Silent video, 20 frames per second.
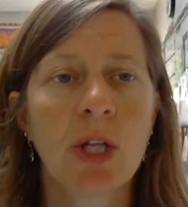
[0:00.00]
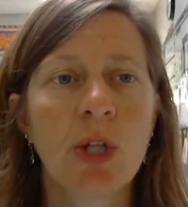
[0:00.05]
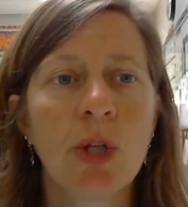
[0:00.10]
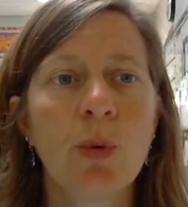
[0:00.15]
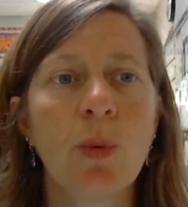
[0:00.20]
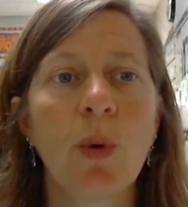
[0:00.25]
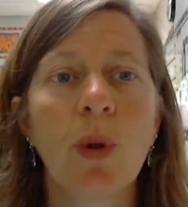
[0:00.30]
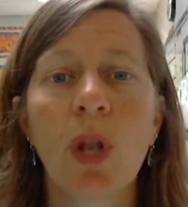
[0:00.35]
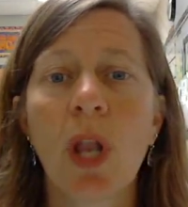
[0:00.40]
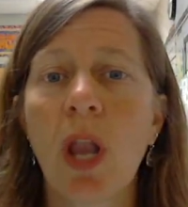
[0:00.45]

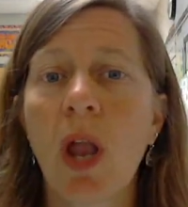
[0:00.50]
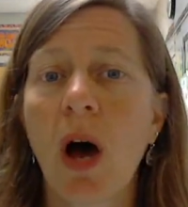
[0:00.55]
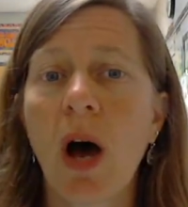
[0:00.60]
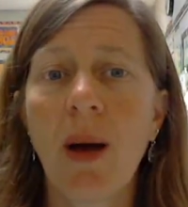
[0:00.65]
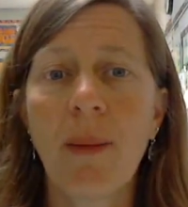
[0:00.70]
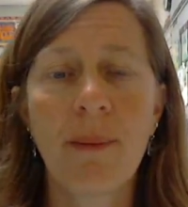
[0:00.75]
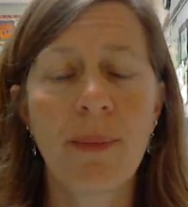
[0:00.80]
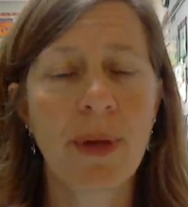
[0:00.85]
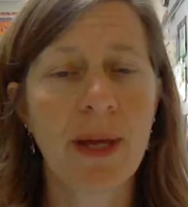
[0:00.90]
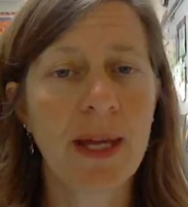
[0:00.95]
You will
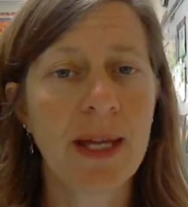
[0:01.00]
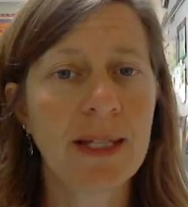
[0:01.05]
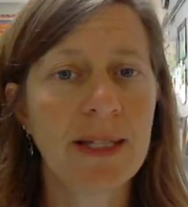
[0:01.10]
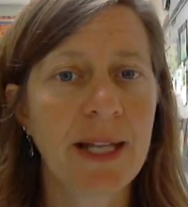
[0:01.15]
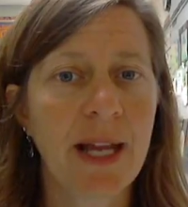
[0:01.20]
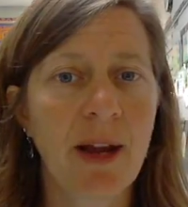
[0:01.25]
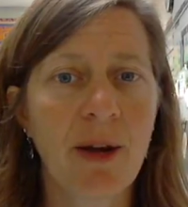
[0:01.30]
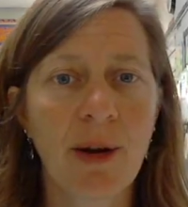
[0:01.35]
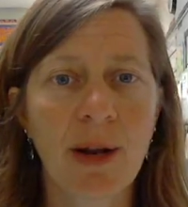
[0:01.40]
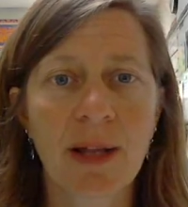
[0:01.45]
not be
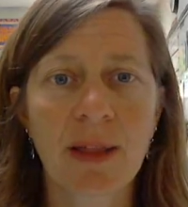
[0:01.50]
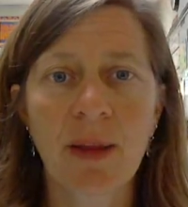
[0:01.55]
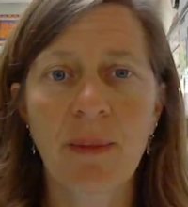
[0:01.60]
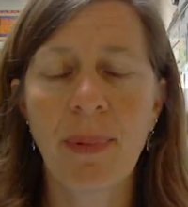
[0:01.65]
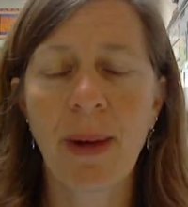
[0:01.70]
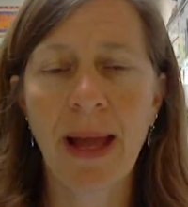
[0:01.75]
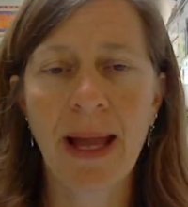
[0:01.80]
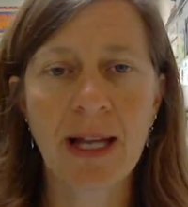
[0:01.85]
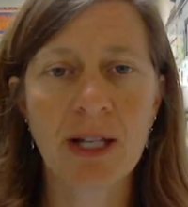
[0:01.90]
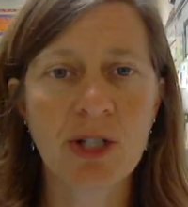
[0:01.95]
tearing the
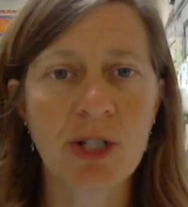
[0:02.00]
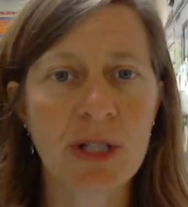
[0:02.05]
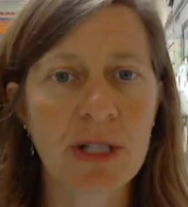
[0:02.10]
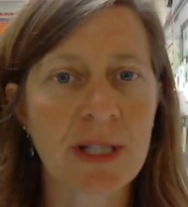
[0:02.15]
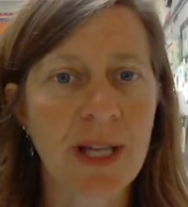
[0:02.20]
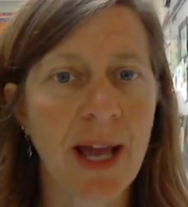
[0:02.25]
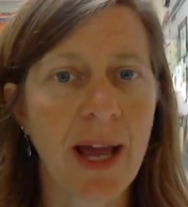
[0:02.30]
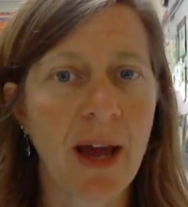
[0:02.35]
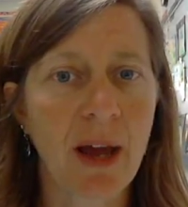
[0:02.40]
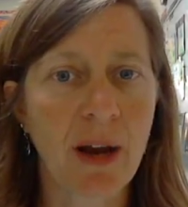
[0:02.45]

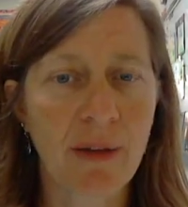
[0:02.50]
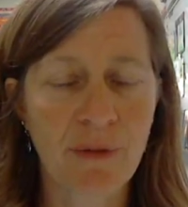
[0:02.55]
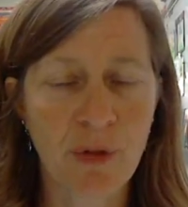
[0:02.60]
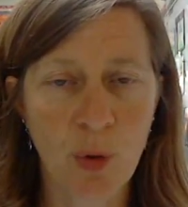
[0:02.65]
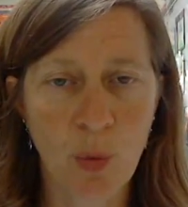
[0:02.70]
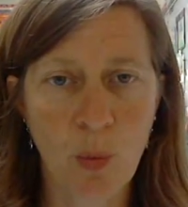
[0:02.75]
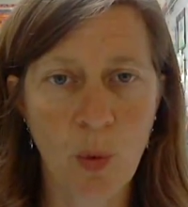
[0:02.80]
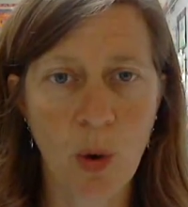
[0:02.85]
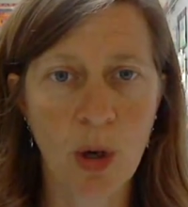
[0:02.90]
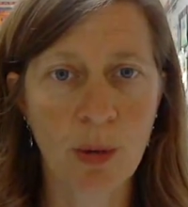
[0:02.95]
pages out of
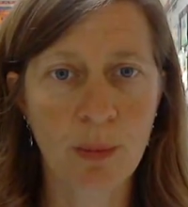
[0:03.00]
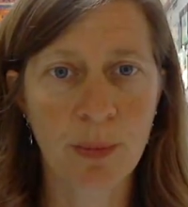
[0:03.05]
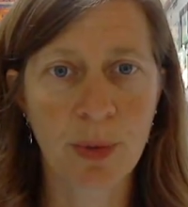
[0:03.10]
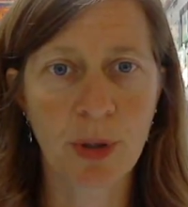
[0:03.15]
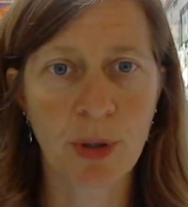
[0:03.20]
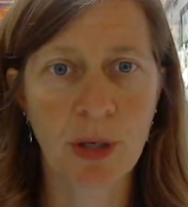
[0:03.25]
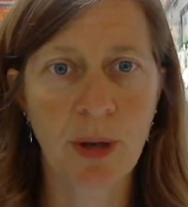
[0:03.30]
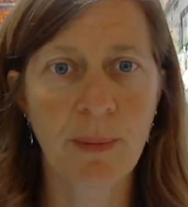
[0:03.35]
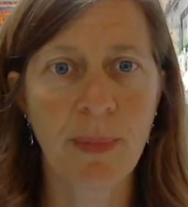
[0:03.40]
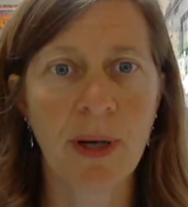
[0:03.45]
your
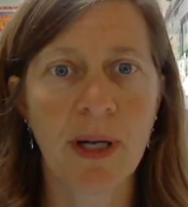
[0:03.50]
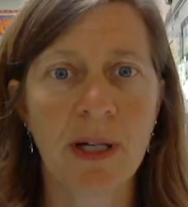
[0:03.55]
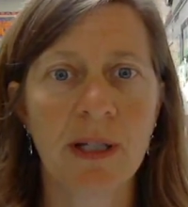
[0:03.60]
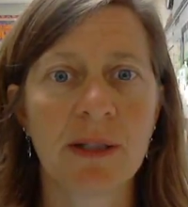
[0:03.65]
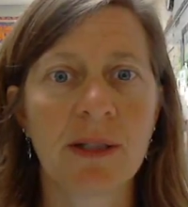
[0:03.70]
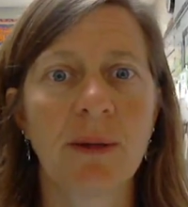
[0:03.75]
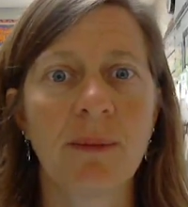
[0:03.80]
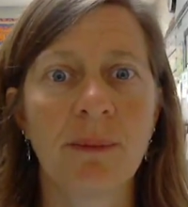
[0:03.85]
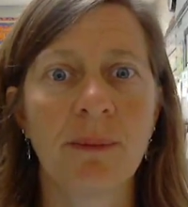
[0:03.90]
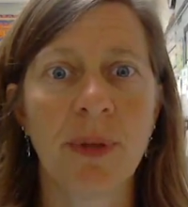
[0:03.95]
workbook
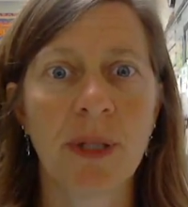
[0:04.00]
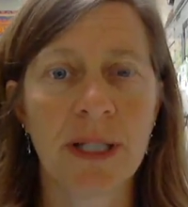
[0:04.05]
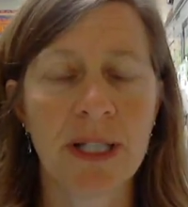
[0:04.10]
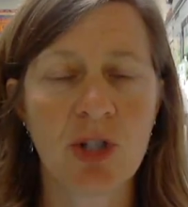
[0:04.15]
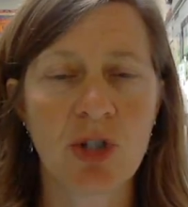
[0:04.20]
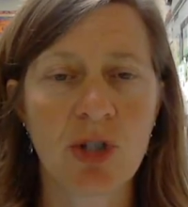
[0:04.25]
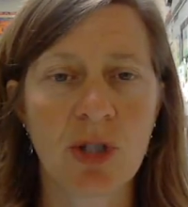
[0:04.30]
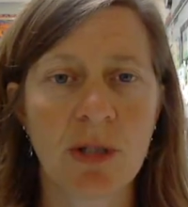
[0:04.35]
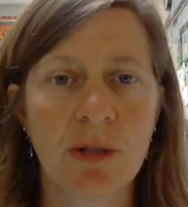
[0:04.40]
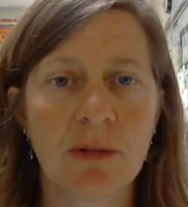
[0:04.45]
upon
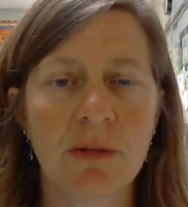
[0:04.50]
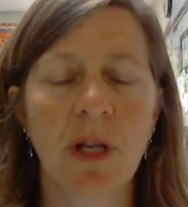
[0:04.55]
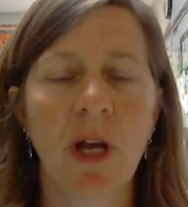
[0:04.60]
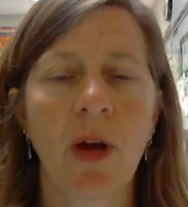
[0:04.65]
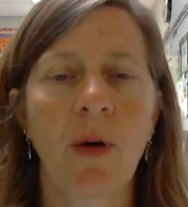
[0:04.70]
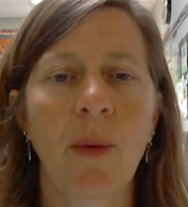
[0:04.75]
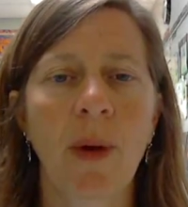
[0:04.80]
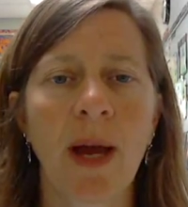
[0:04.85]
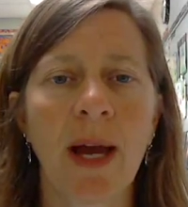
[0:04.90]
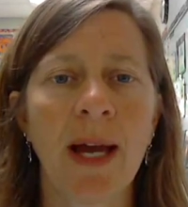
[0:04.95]
completion,
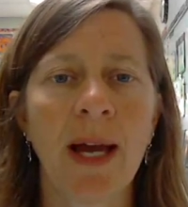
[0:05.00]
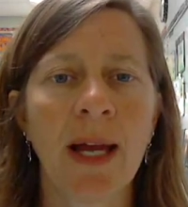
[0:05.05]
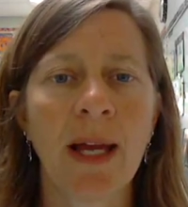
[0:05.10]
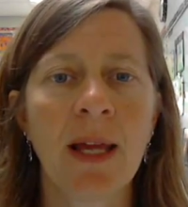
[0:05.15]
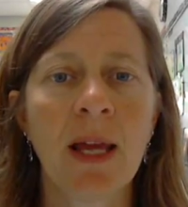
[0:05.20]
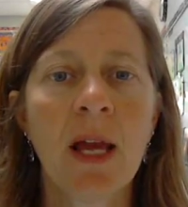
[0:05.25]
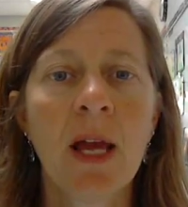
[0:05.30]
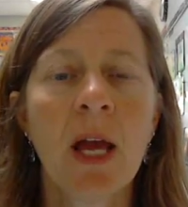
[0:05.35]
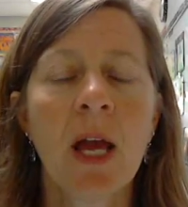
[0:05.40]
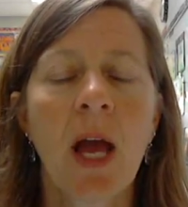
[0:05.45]
okay?
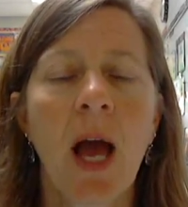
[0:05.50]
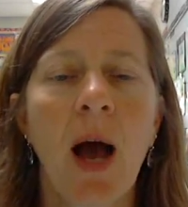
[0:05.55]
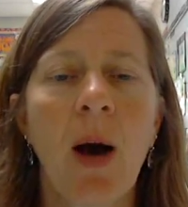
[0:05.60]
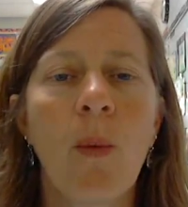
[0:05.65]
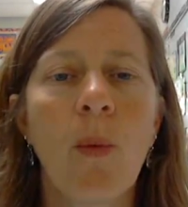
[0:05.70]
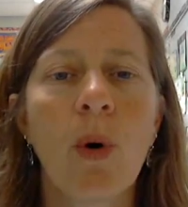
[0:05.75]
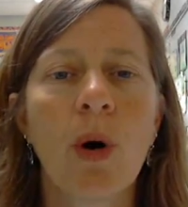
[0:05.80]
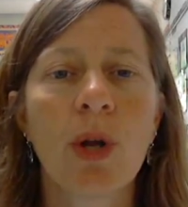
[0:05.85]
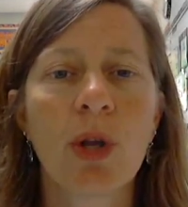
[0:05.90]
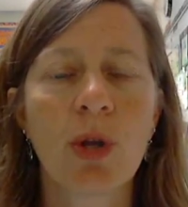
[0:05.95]
I
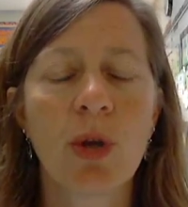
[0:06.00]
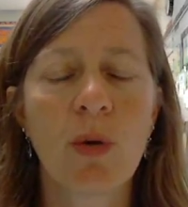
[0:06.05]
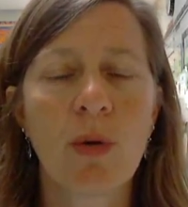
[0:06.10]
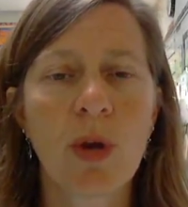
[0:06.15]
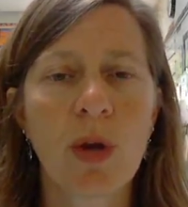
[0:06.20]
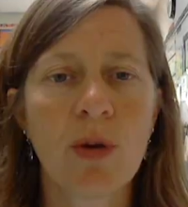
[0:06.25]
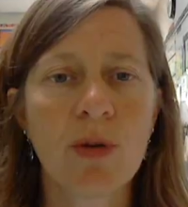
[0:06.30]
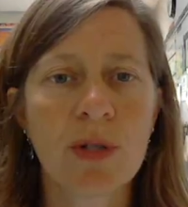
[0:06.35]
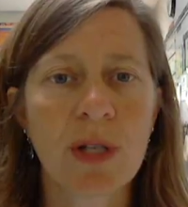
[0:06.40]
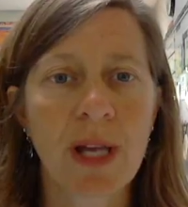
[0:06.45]
want you
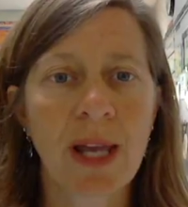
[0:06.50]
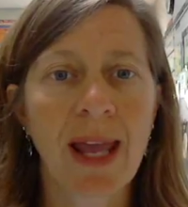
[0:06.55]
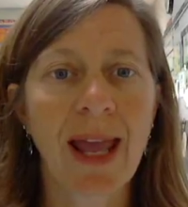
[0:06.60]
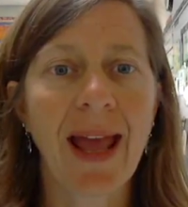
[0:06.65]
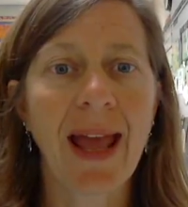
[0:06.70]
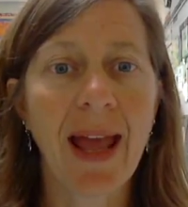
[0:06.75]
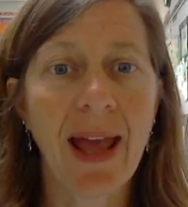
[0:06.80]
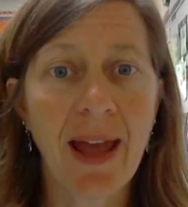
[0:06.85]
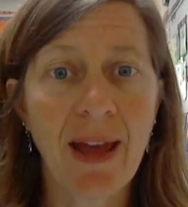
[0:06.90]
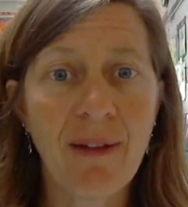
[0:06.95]
using
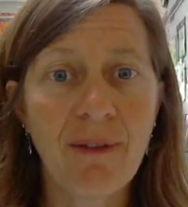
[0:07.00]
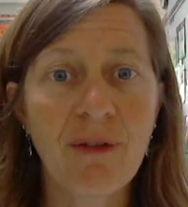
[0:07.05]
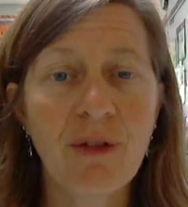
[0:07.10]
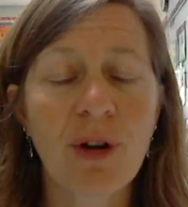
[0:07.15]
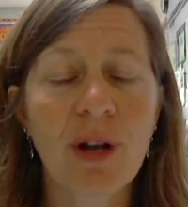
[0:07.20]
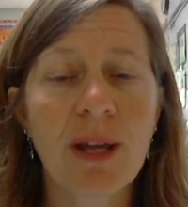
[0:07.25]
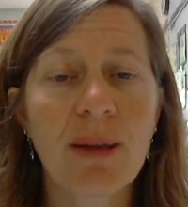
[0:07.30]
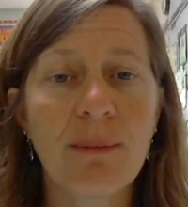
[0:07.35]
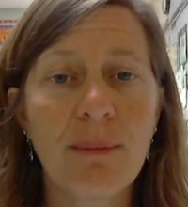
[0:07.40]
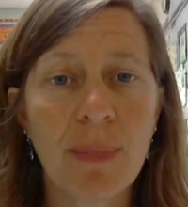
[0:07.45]

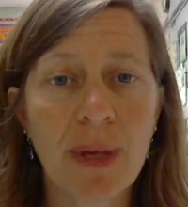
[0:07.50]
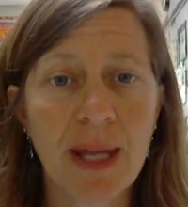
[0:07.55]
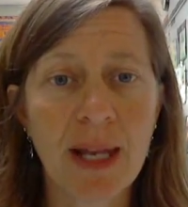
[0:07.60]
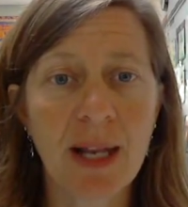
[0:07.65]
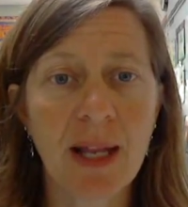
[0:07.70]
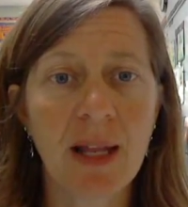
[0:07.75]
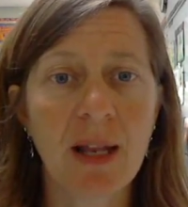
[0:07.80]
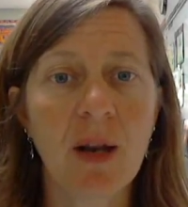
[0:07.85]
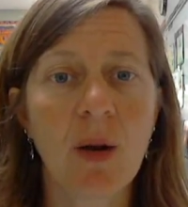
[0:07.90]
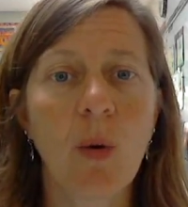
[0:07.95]
every
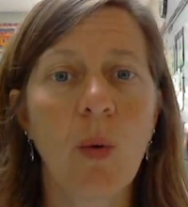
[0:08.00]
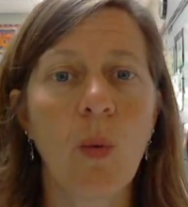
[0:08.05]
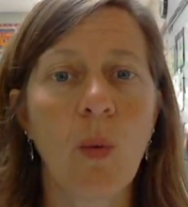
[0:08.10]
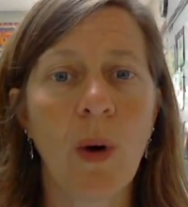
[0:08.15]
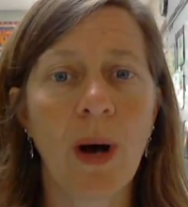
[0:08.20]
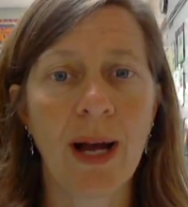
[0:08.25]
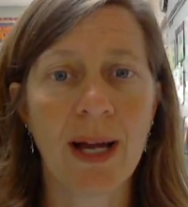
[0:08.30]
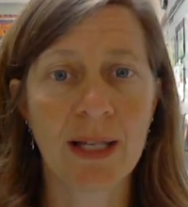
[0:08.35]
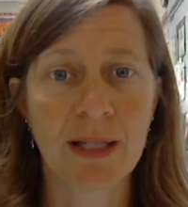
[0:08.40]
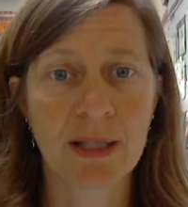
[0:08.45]
minute
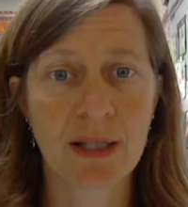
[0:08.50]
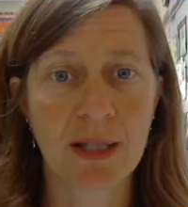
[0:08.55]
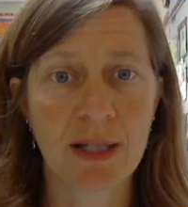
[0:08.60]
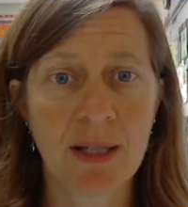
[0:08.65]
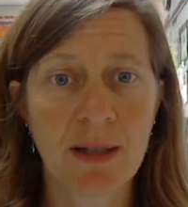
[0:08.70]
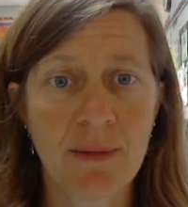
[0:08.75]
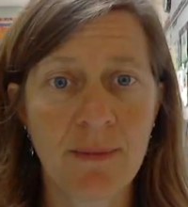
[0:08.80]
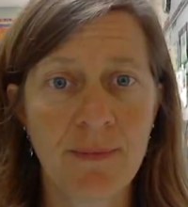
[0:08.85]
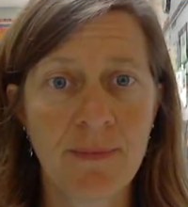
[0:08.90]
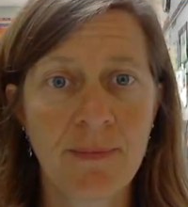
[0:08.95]

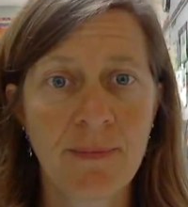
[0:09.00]
wisely.